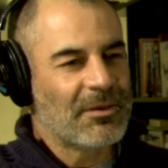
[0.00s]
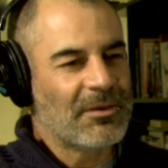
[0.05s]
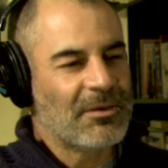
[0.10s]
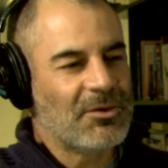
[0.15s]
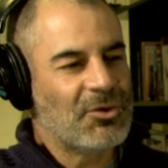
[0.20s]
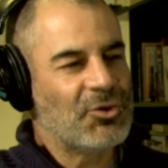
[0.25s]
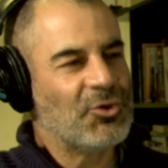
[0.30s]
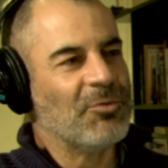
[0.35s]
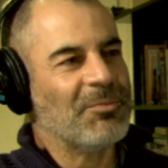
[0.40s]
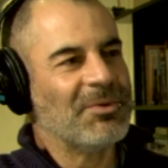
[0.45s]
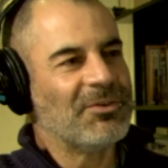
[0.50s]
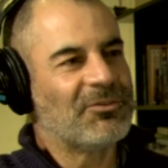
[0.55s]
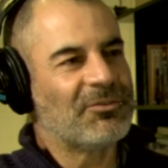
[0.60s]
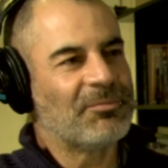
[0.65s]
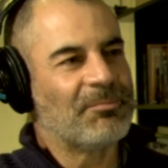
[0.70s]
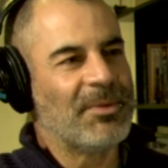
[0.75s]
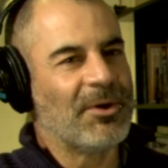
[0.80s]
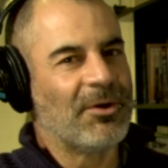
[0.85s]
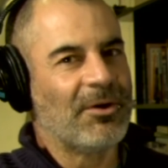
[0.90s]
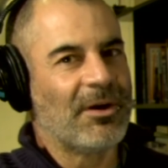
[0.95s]
human
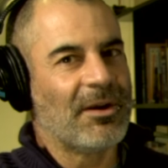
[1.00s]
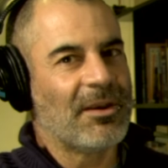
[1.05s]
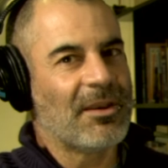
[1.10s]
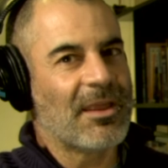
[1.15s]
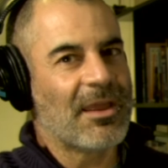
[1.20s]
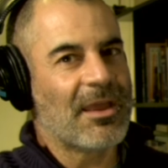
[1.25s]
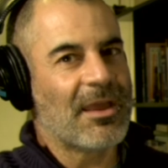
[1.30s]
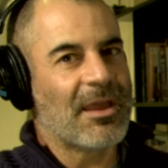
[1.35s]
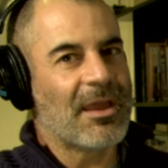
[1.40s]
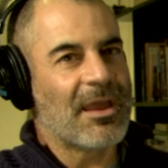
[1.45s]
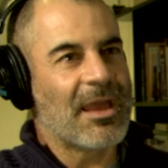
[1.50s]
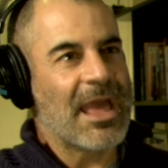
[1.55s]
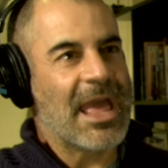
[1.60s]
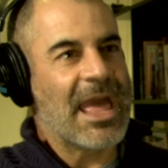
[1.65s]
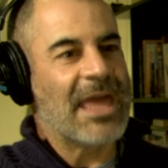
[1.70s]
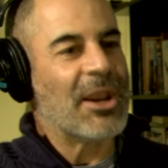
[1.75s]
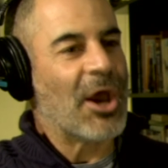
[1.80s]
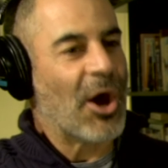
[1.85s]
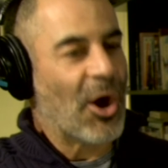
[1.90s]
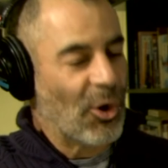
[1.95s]
spirit
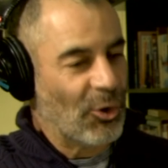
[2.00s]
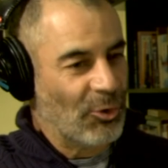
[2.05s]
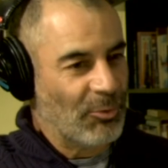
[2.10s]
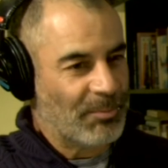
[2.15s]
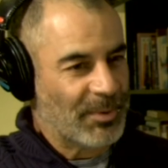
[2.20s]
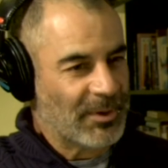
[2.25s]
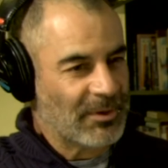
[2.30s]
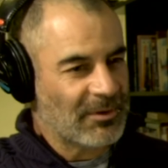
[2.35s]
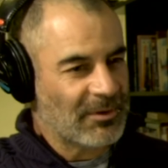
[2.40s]
and hope.